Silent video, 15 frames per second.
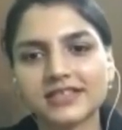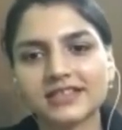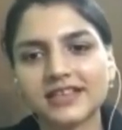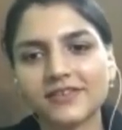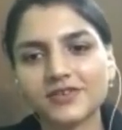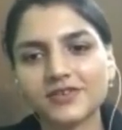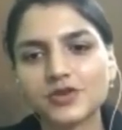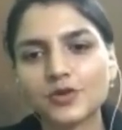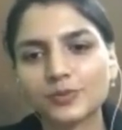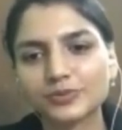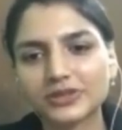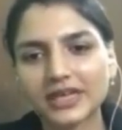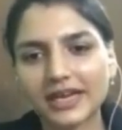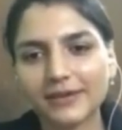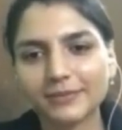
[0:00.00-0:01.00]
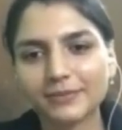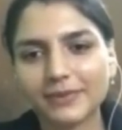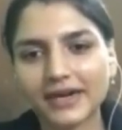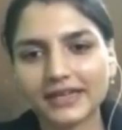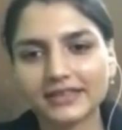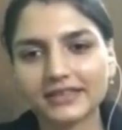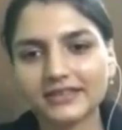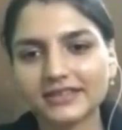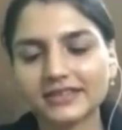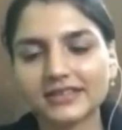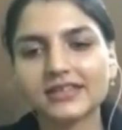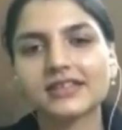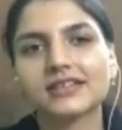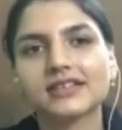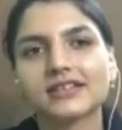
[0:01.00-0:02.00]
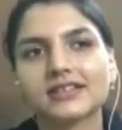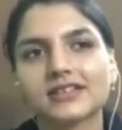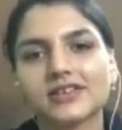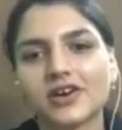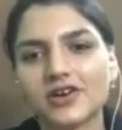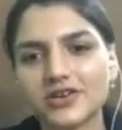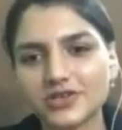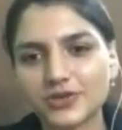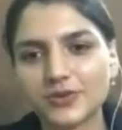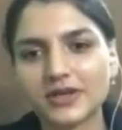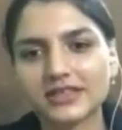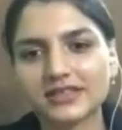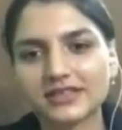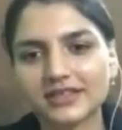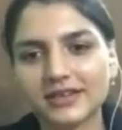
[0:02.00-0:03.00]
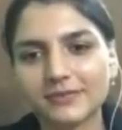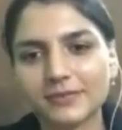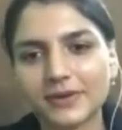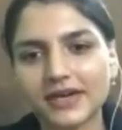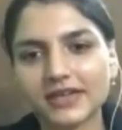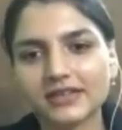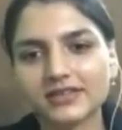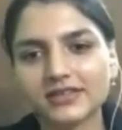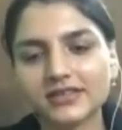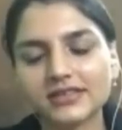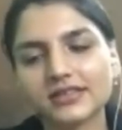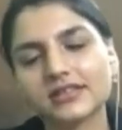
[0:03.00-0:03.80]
So there was Gupta Empire, Harshvardhan Empire.